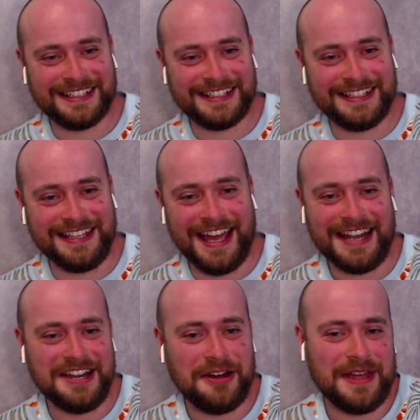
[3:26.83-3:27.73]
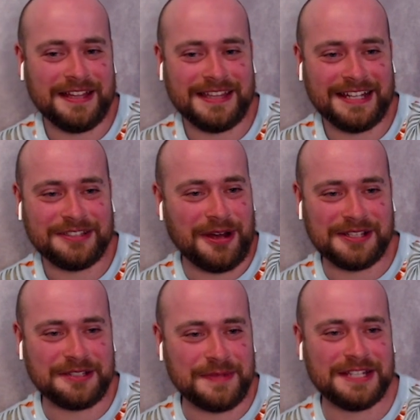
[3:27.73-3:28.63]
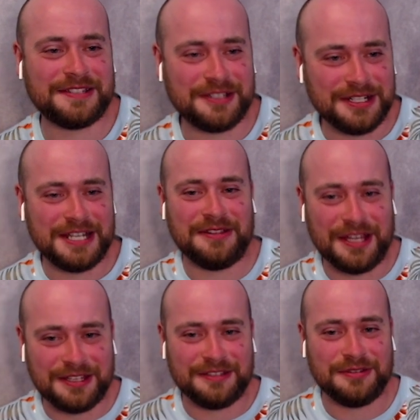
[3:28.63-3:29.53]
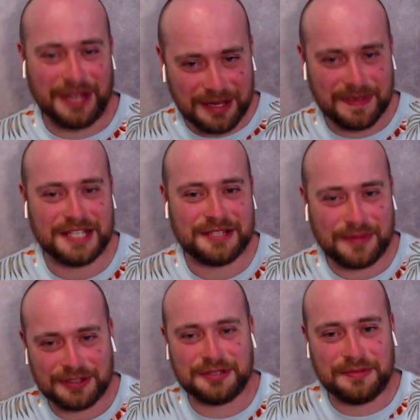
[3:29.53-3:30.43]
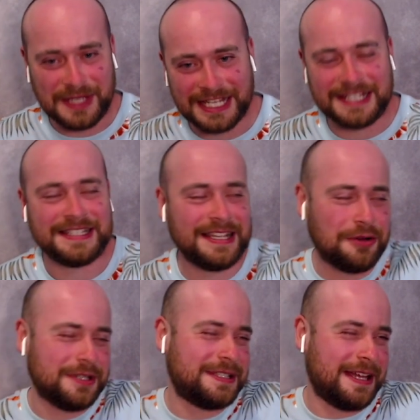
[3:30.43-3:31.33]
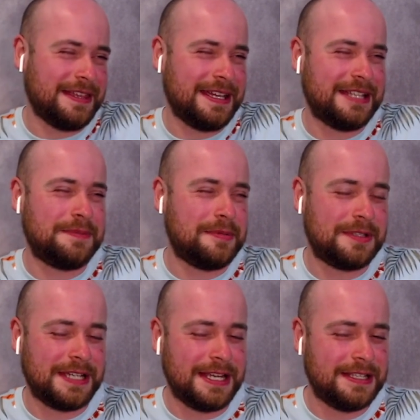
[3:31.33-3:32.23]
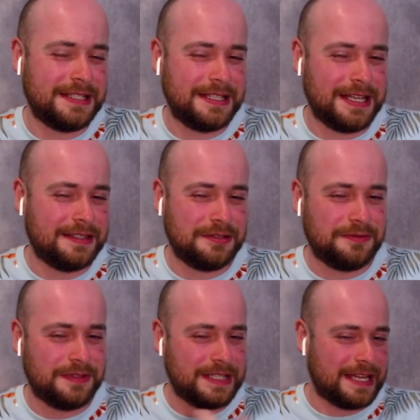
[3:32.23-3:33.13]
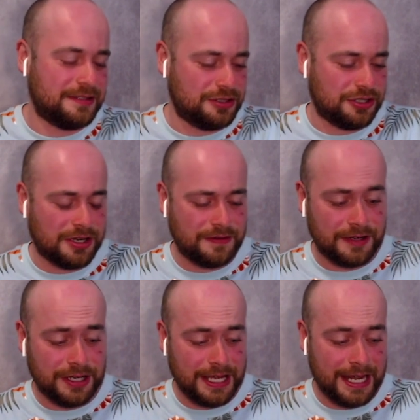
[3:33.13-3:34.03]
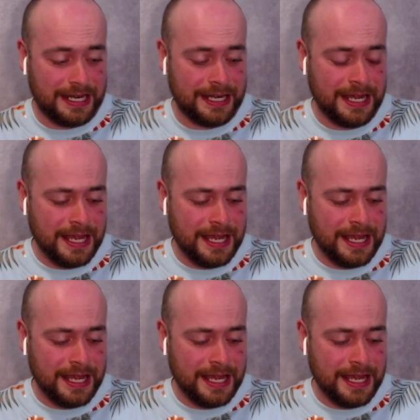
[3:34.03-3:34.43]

That's awesome. And it's good to hear that you like baseball too, being in this. That always, I think, gets people excited to see that too. Genre. And